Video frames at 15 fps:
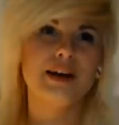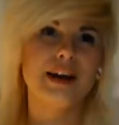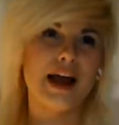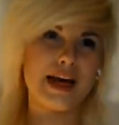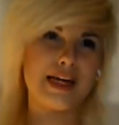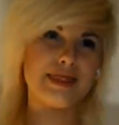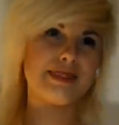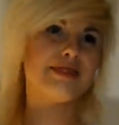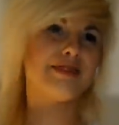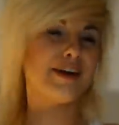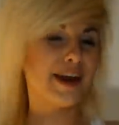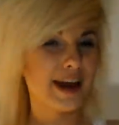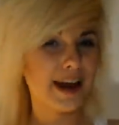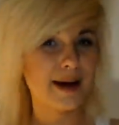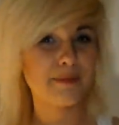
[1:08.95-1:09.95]
I
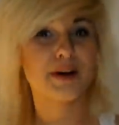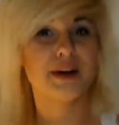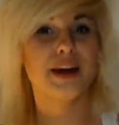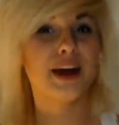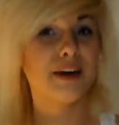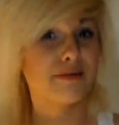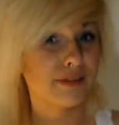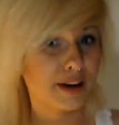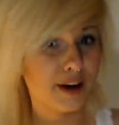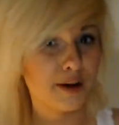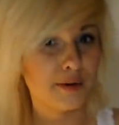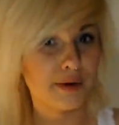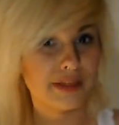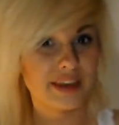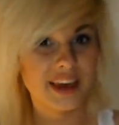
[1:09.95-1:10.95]
think I'm gonna have to go
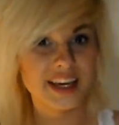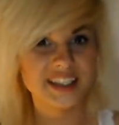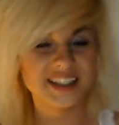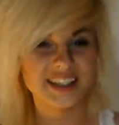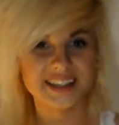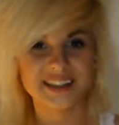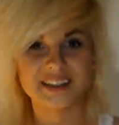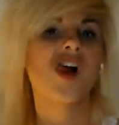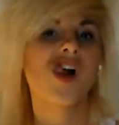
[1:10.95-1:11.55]
with kisses.